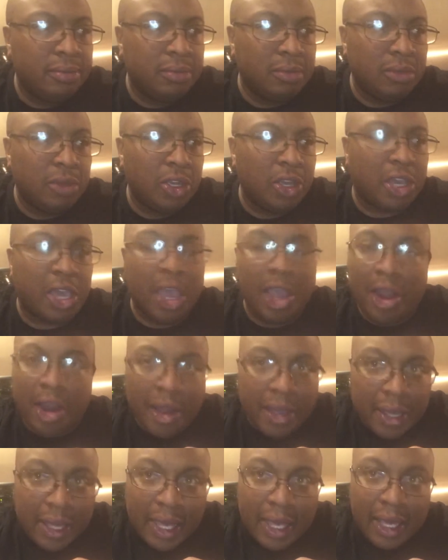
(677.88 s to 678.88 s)
your
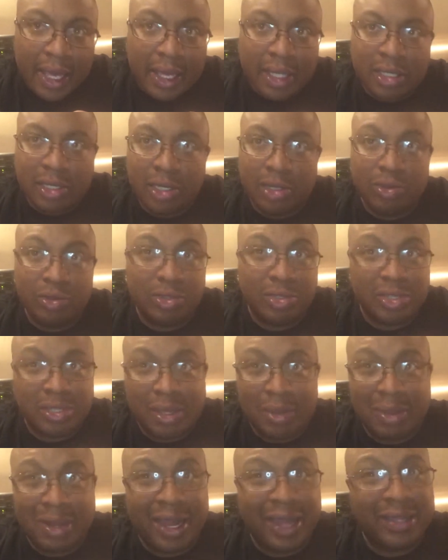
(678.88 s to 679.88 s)
carrier key gets loose or
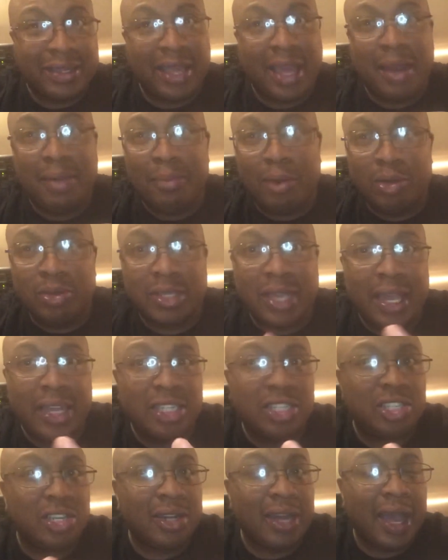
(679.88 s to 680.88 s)
something like that. In most
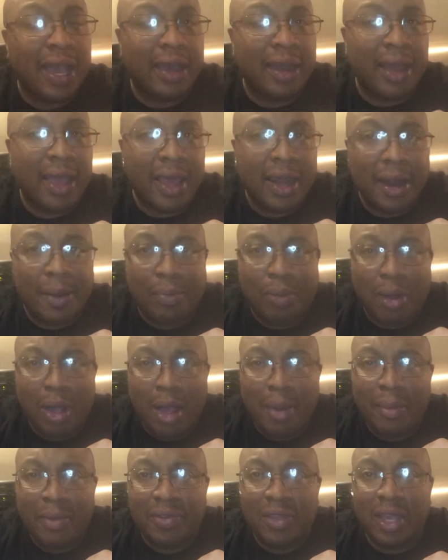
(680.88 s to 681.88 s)
cases, you're not going to have that
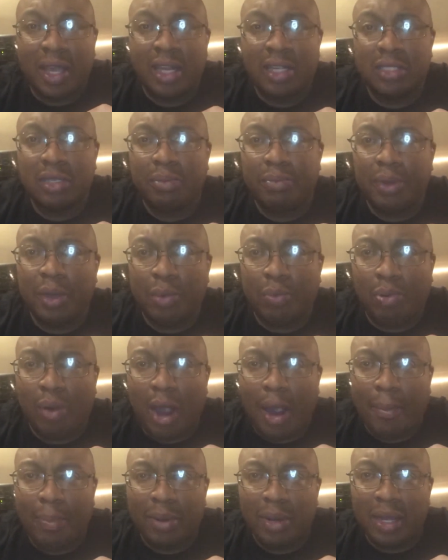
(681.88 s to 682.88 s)
problem if the guns are built
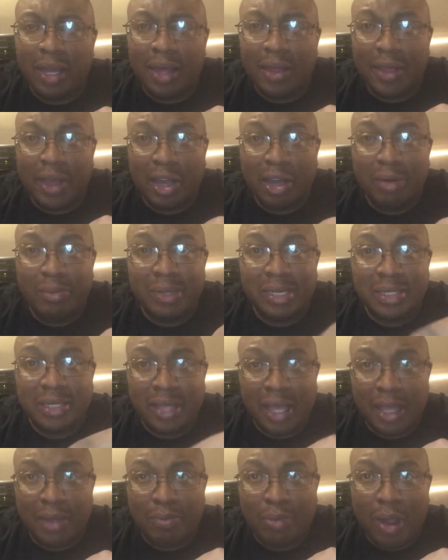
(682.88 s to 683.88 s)
properly and they're going to be
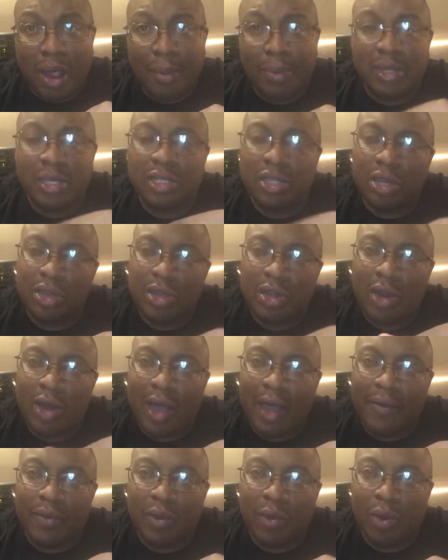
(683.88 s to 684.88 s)
staked properly, so you
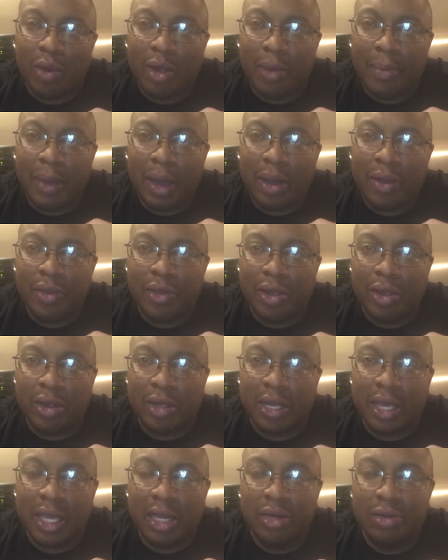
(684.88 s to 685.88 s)
don't have to worry about your
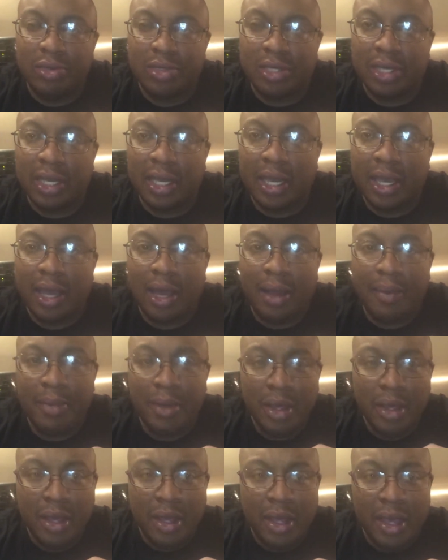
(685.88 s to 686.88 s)
key loosening up
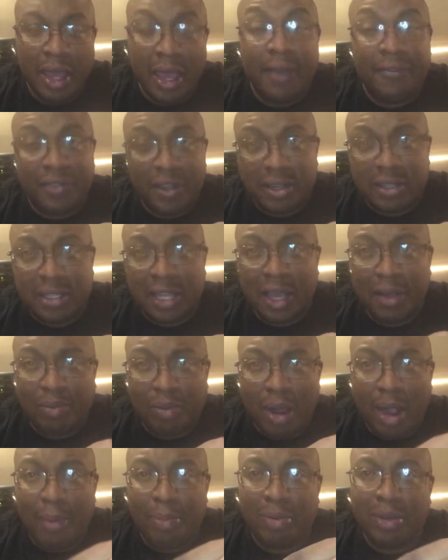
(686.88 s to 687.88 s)
if they're staked
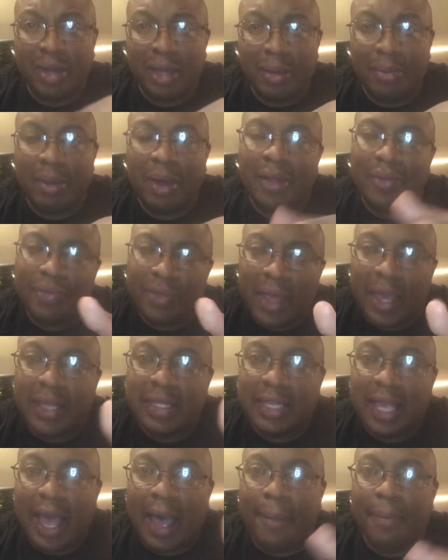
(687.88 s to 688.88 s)
properly. But
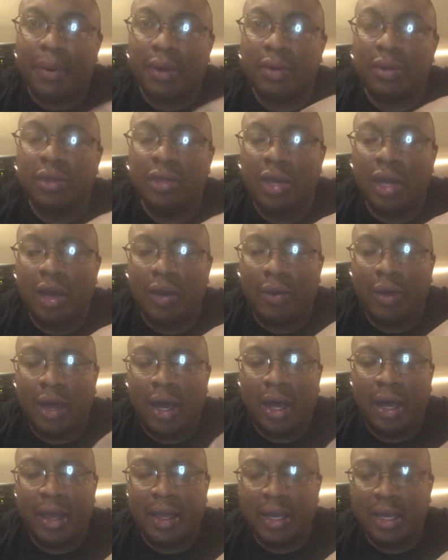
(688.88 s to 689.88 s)
things happen, you know.
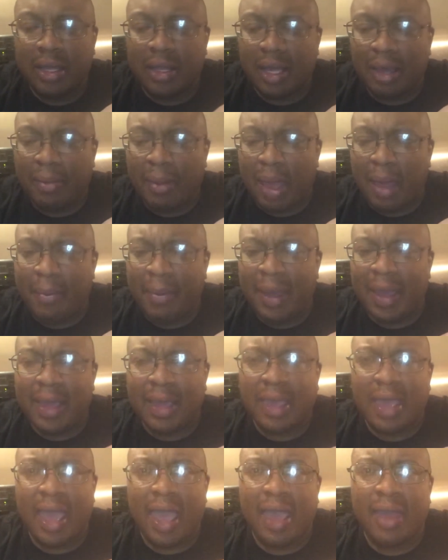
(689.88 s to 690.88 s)
Anything
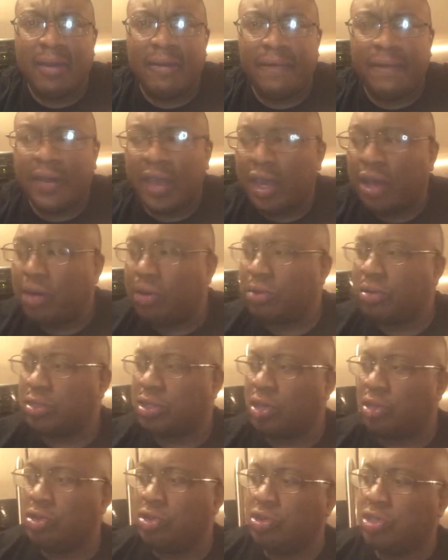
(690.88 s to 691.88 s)
man-made can fail,
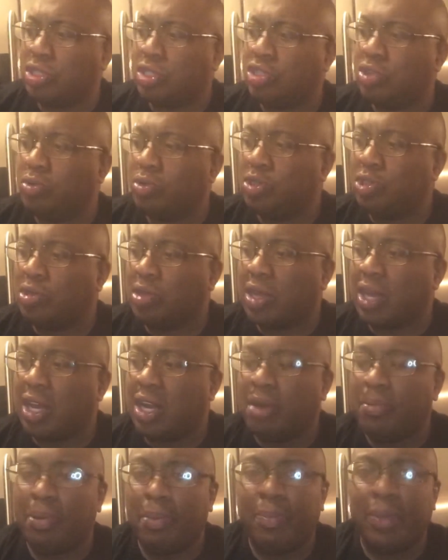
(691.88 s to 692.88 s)
so you just do what you
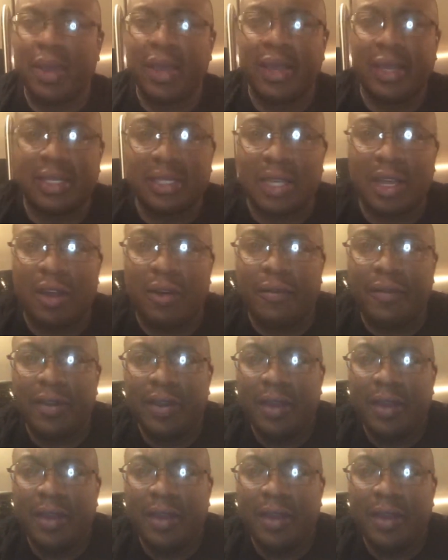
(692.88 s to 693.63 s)
can to prepare yourself